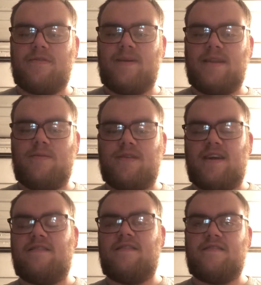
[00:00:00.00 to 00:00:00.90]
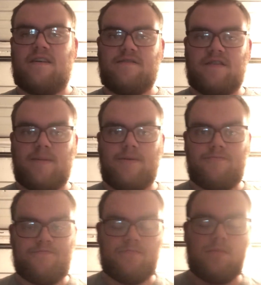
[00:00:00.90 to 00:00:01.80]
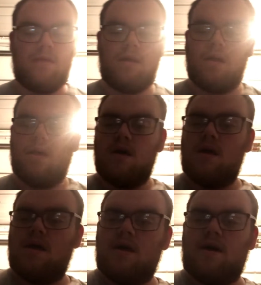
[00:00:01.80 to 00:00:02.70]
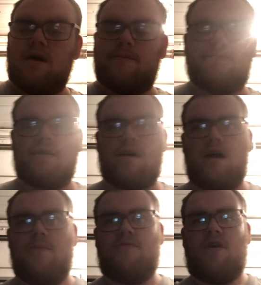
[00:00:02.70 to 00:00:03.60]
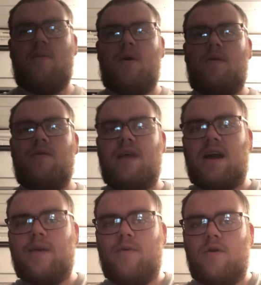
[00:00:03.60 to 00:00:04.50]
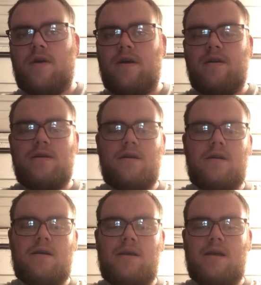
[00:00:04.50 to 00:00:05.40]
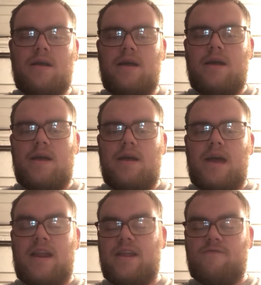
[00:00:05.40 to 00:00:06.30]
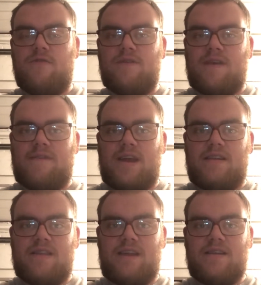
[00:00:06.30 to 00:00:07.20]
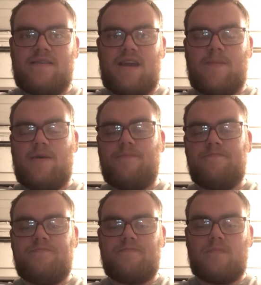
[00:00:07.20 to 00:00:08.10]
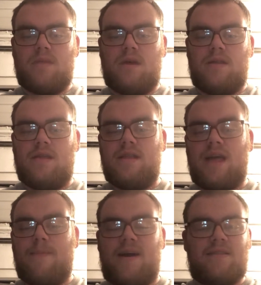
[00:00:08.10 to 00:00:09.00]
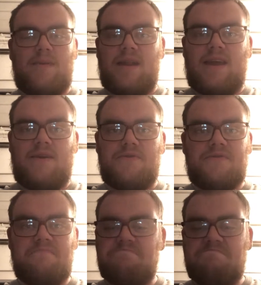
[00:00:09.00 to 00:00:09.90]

on SmackDown was AJ Styles came out, cut a promo on Nakamura, and then Rusev and Aiden English came out. They're back to being heels.